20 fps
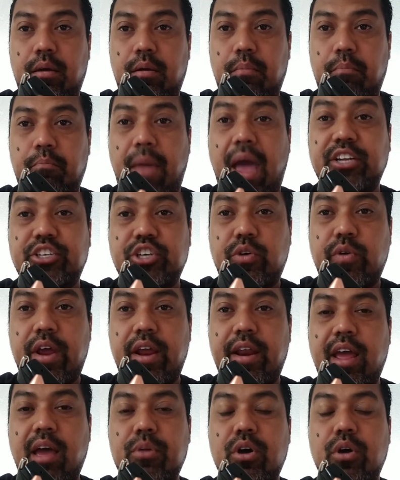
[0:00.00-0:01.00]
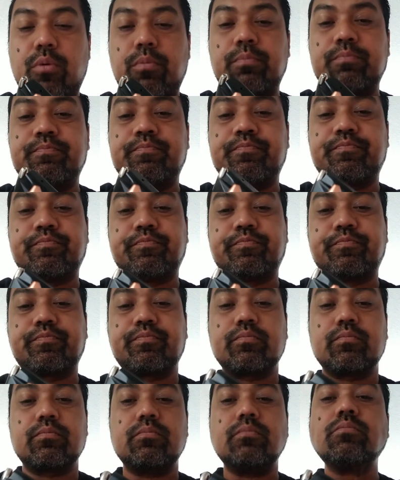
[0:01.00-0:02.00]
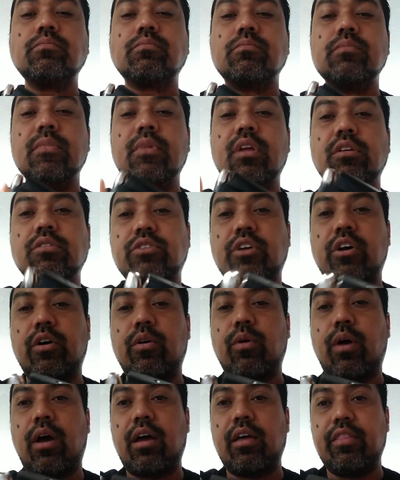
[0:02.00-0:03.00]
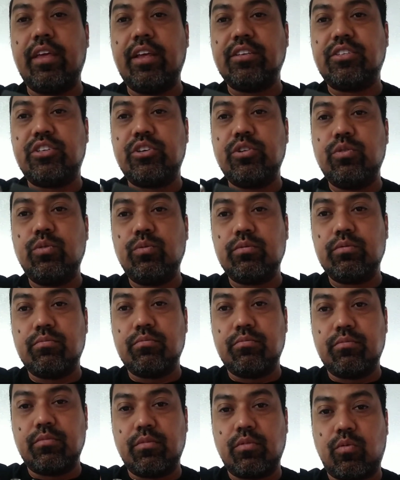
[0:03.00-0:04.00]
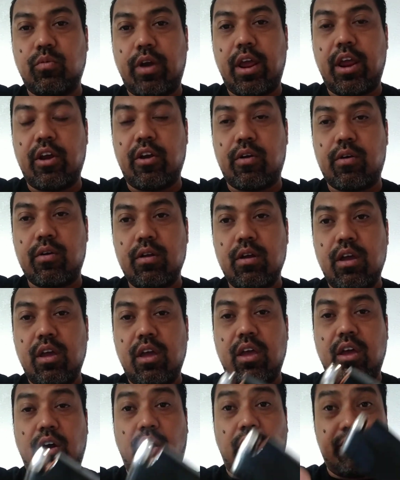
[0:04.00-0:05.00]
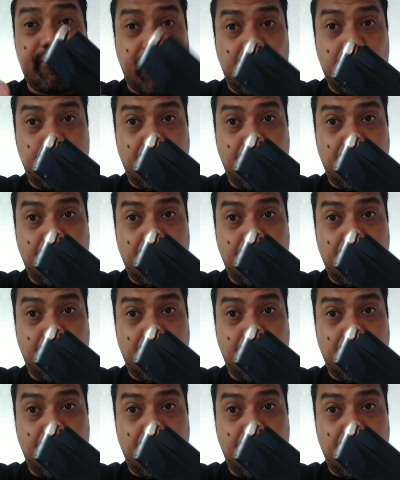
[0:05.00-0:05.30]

match grade ammo. So these two right here are very